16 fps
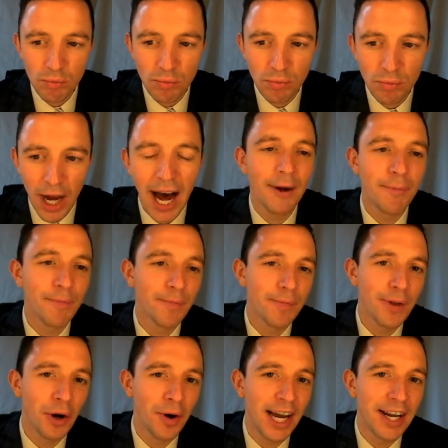ah,
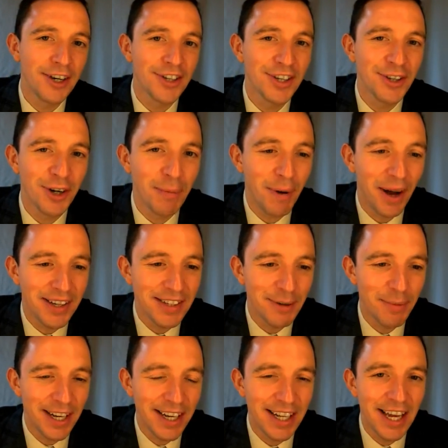okay, there's another
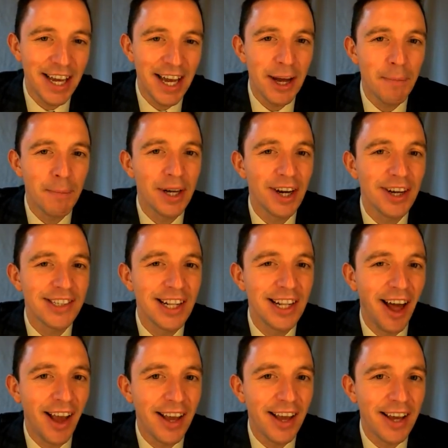possibility because
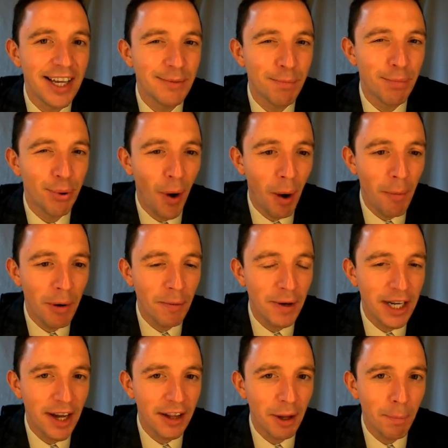like is
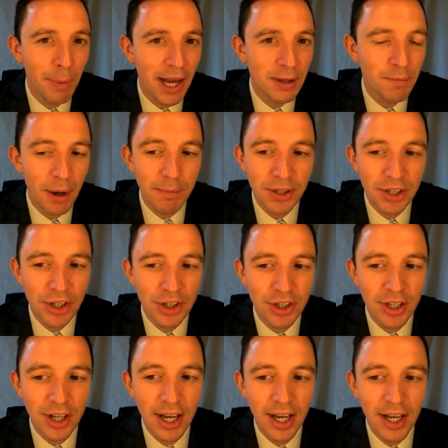probably not the best
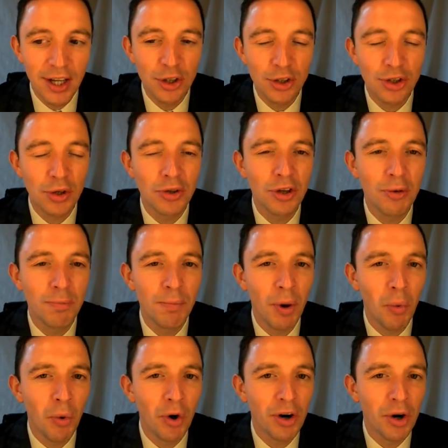preposition. So number
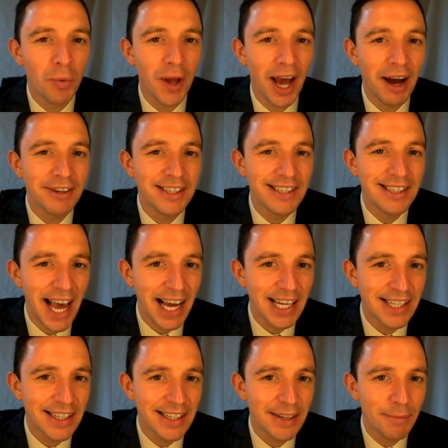one, we have a
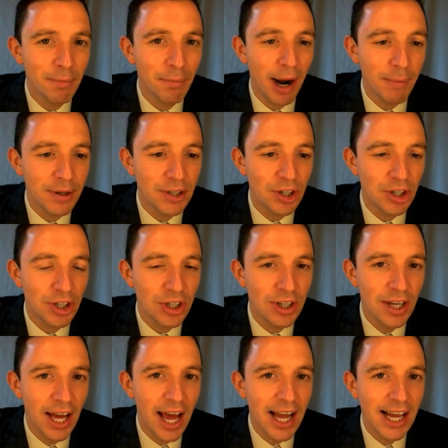second preposition,
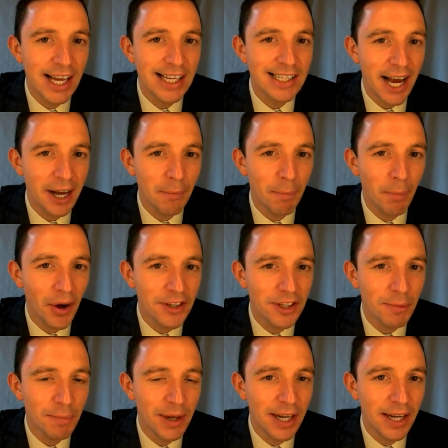a second
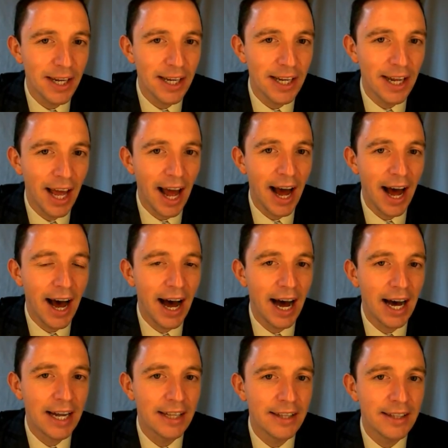possibility,
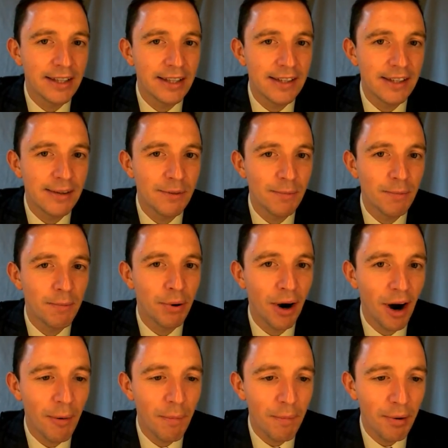and
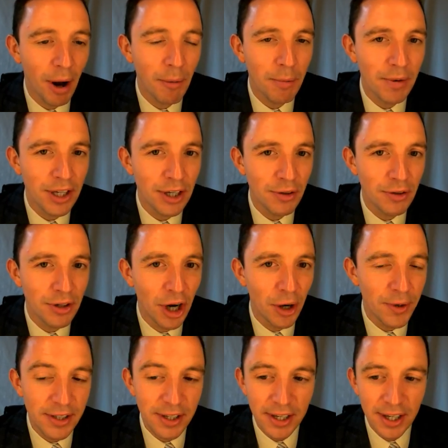pro probably you
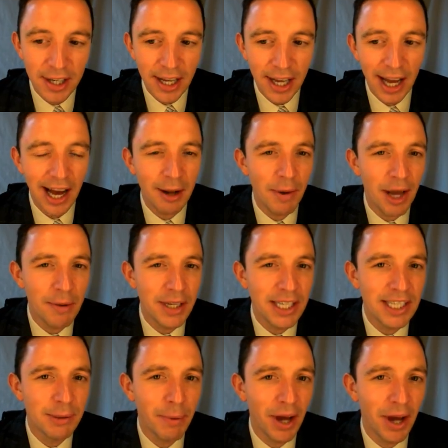know it. And maybe in
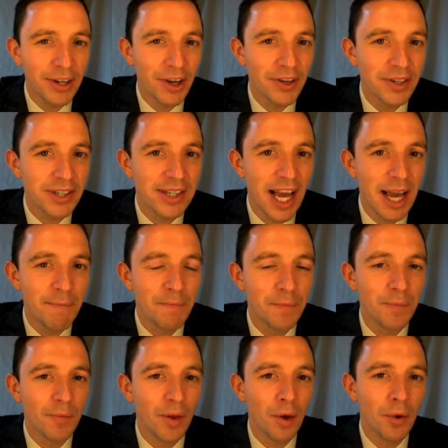Espanol it's the same.
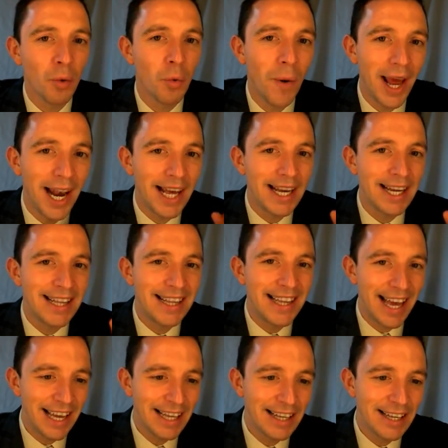Huele
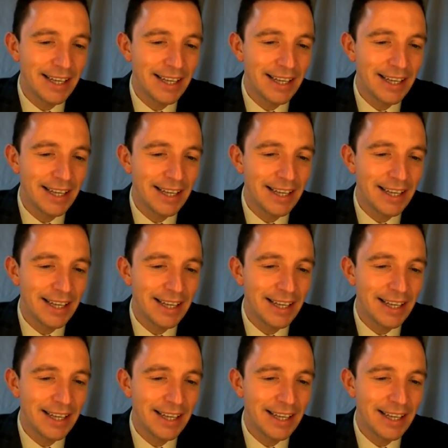de,